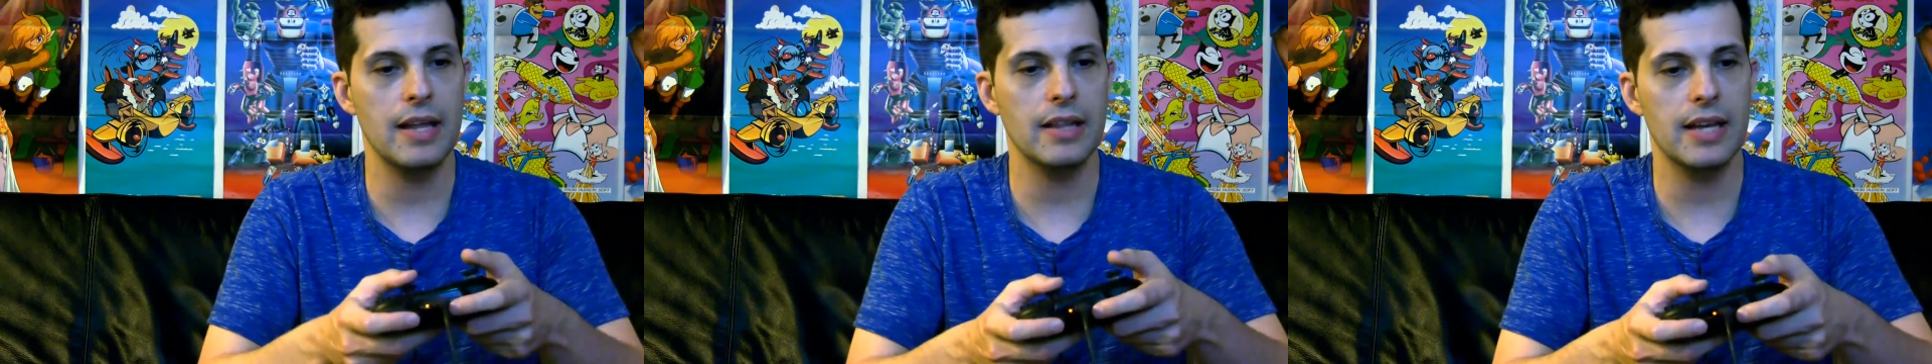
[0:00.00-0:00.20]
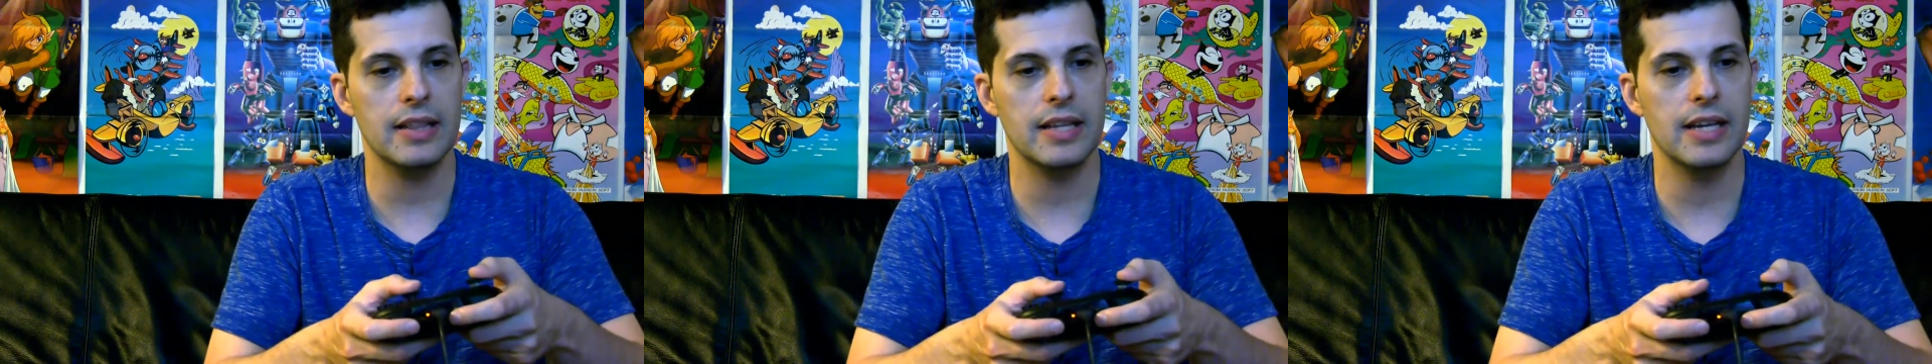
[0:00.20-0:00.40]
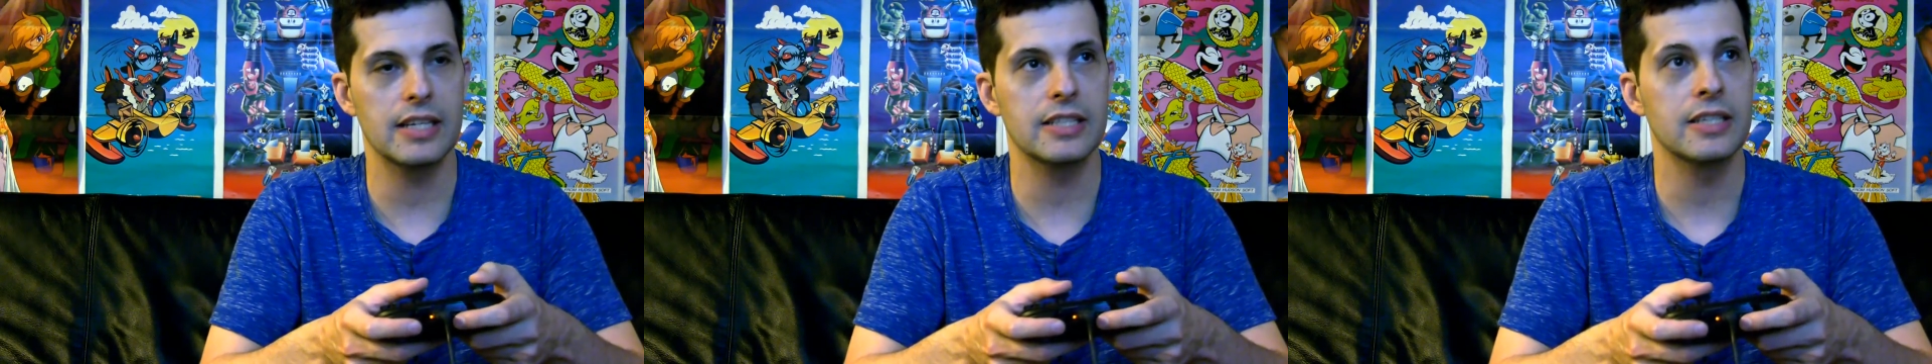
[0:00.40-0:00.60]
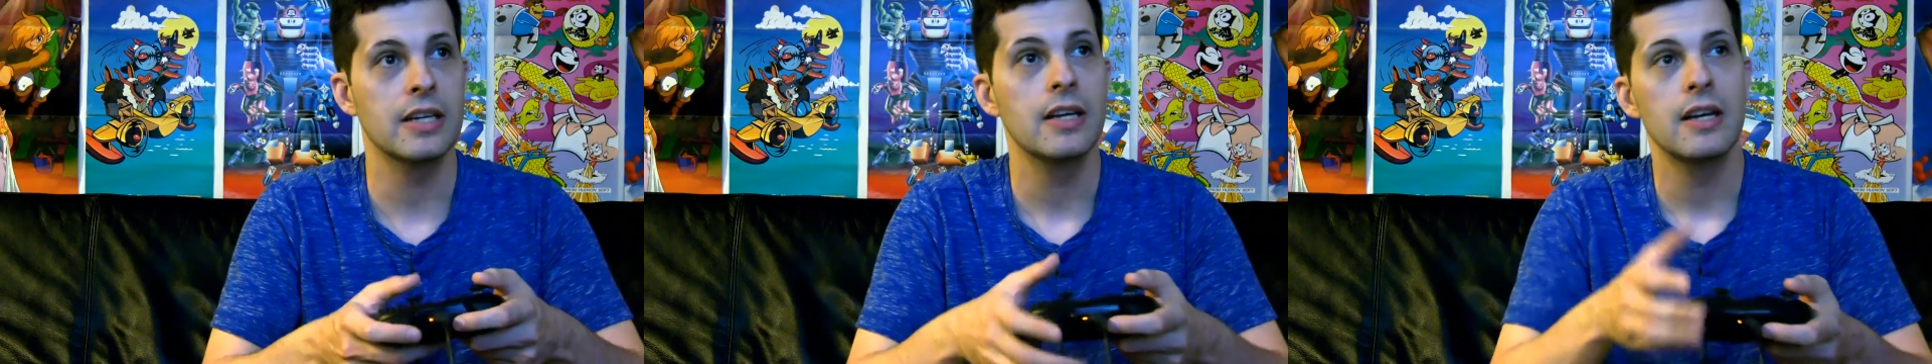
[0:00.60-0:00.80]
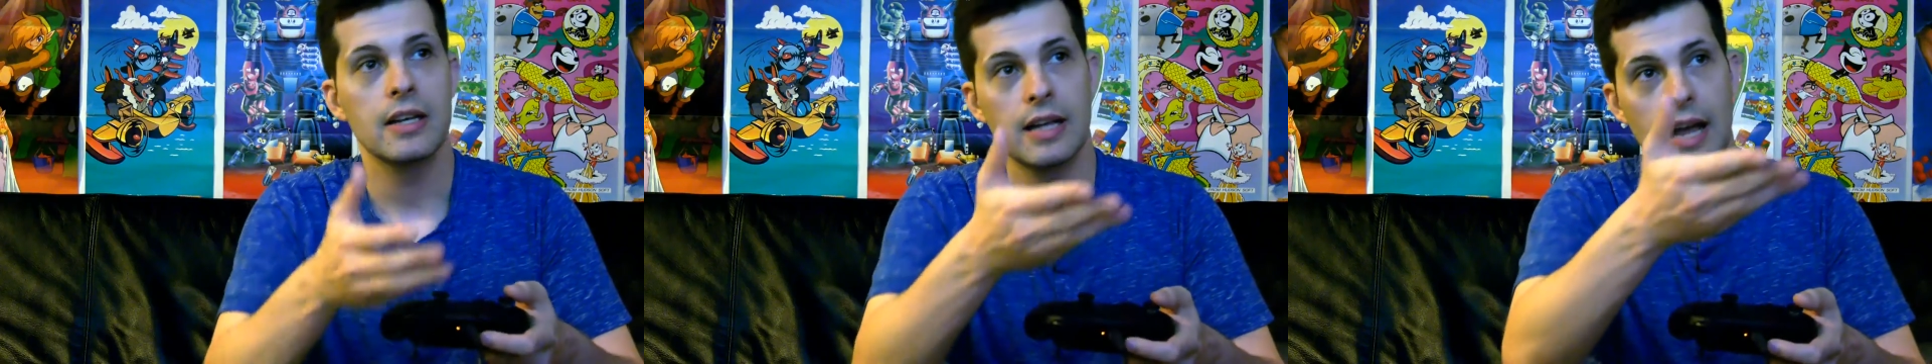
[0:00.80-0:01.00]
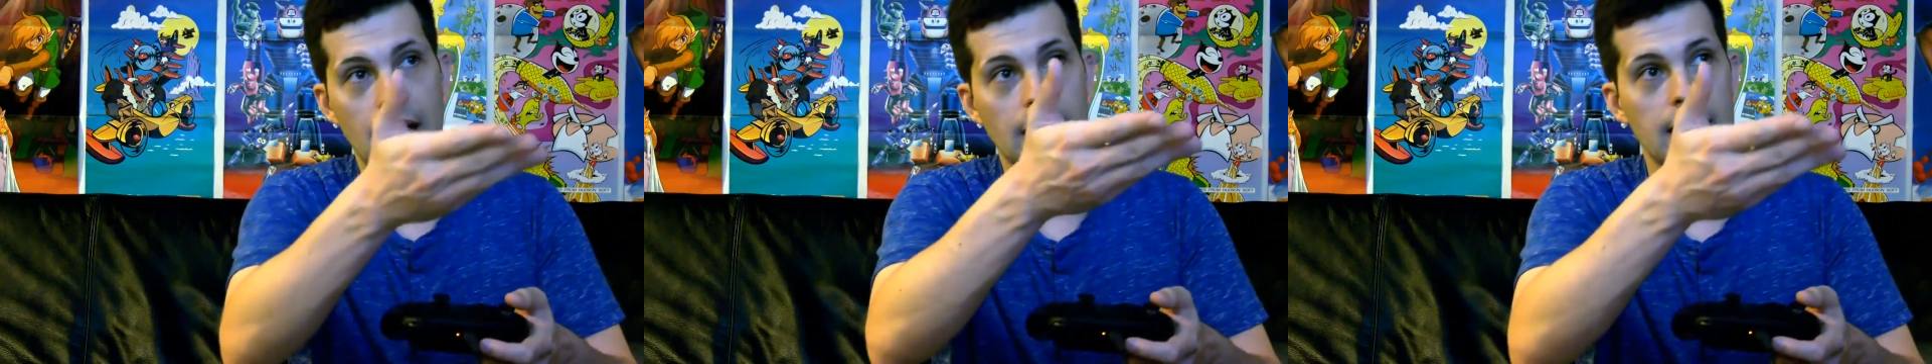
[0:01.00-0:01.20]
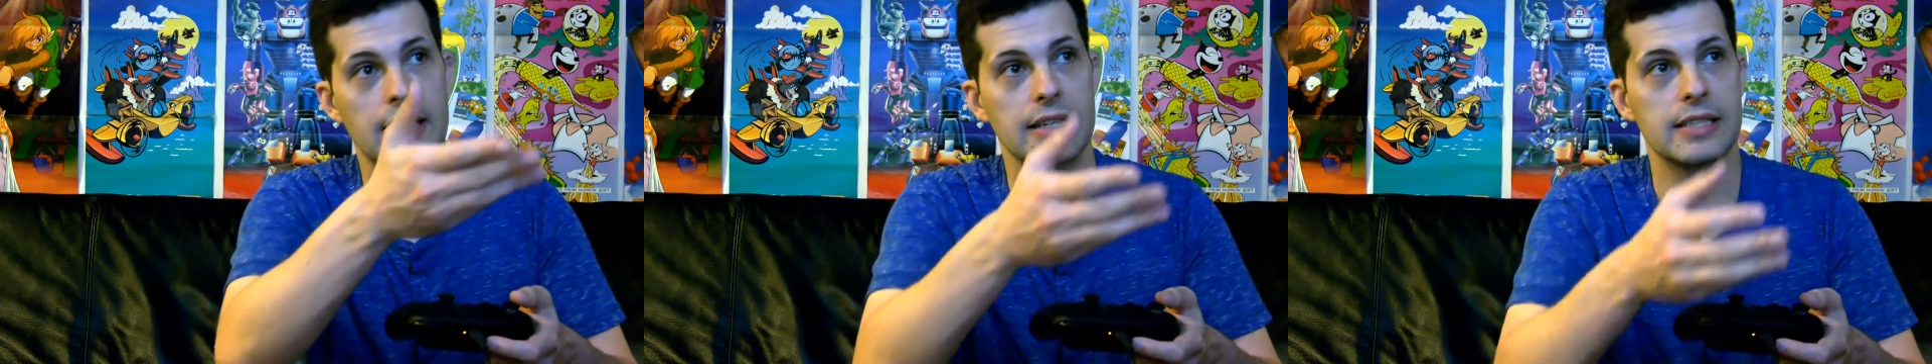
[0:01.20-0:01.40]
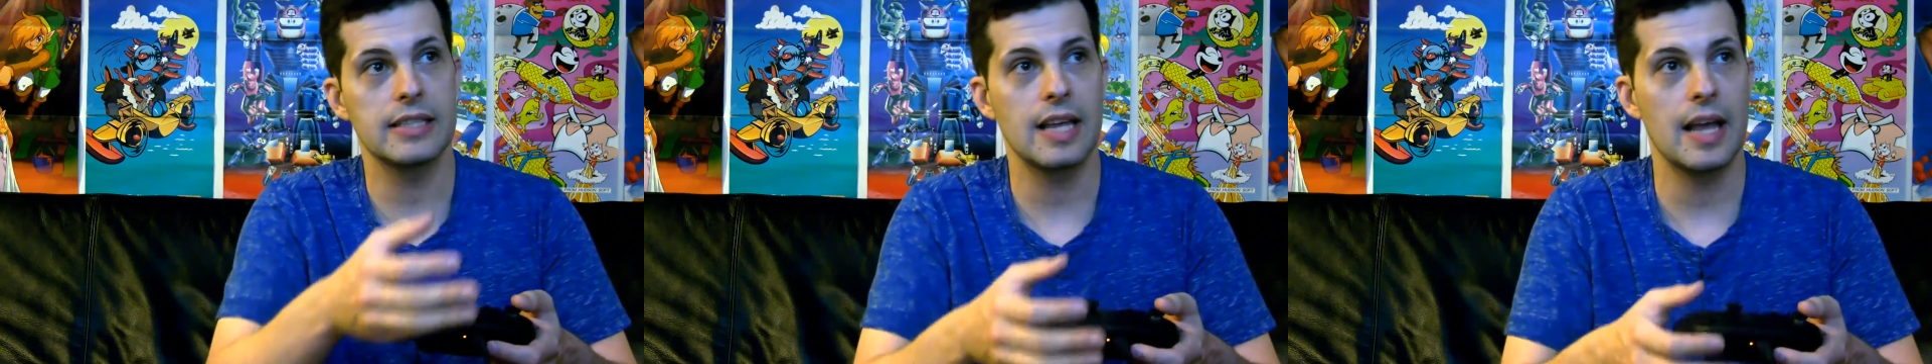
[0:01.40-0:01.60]
like this, kind of like
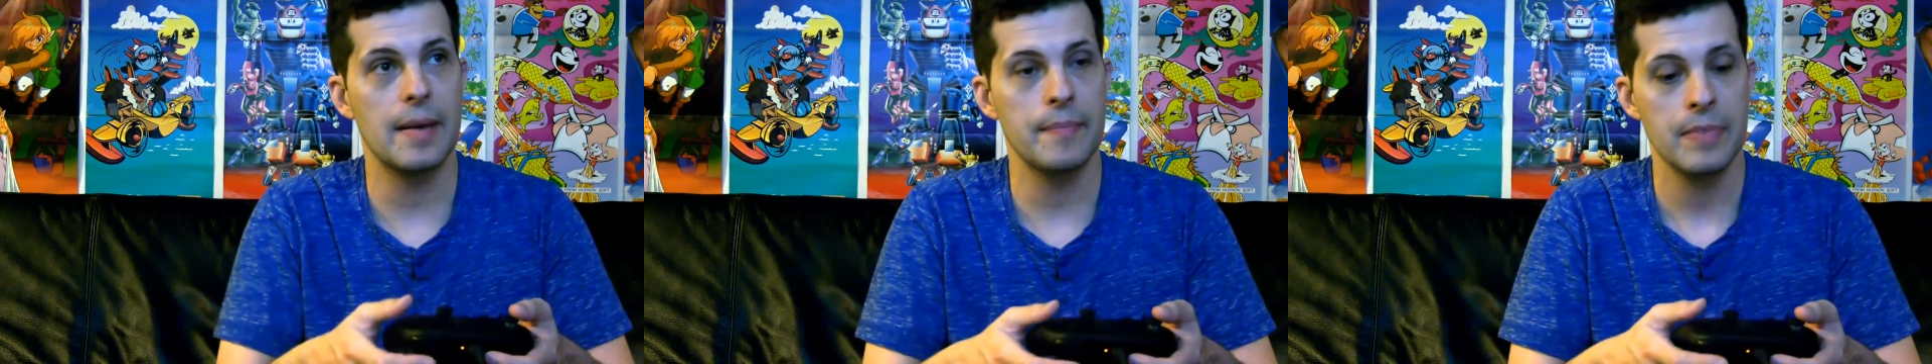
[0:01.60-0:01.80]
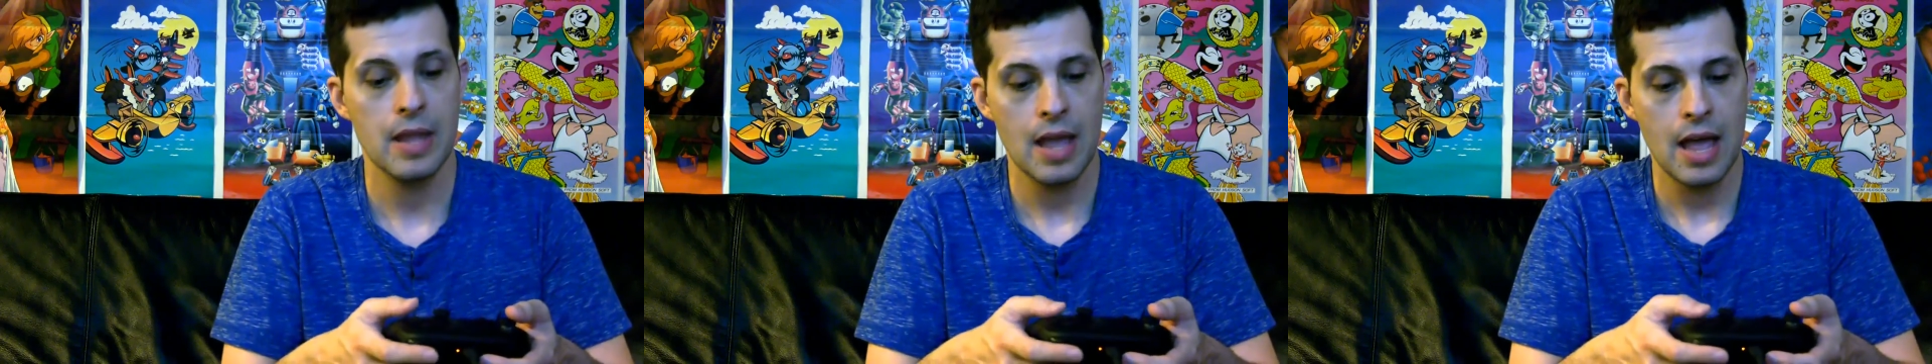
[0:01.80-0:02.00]
this game,